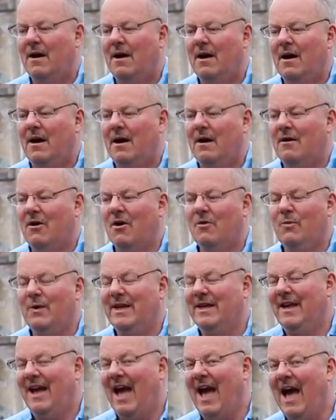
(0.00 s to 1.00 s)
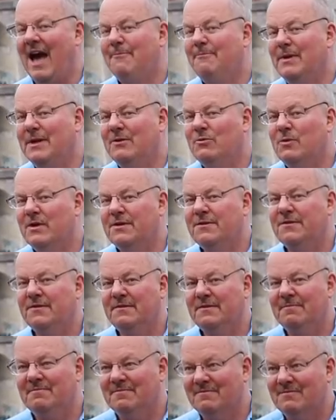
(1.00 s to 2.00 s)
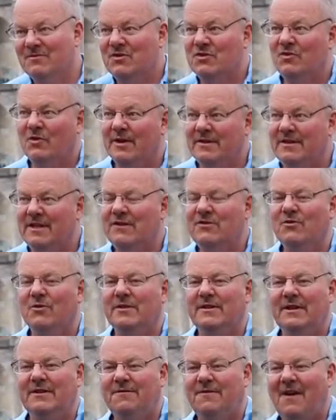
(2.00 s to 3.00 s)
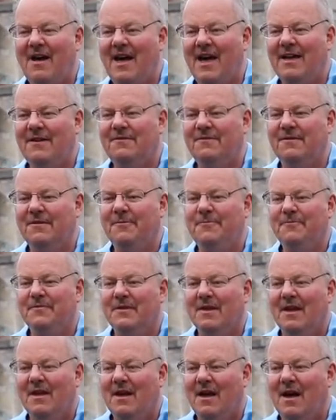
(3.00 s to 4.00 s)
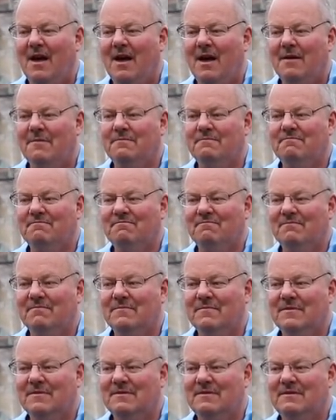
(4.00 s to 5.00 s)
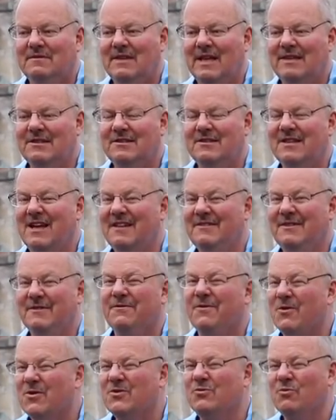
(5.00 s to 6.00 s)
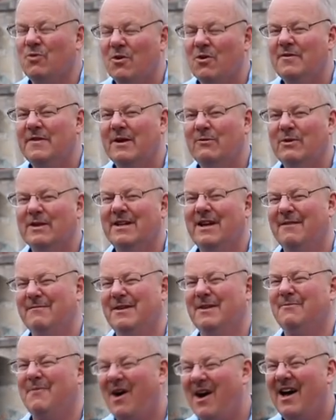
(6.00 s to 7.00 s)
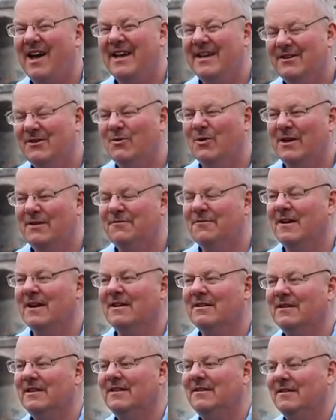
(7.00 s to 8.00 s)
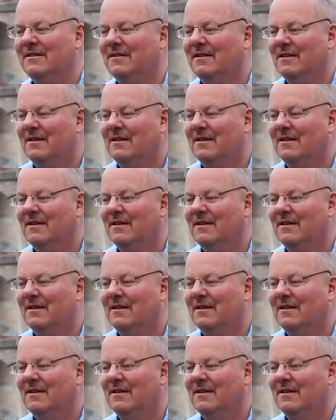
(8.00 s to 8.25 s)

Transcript: Uh, are we happy with 2025? Um, that's not the first word that would come to mind, quite frankly.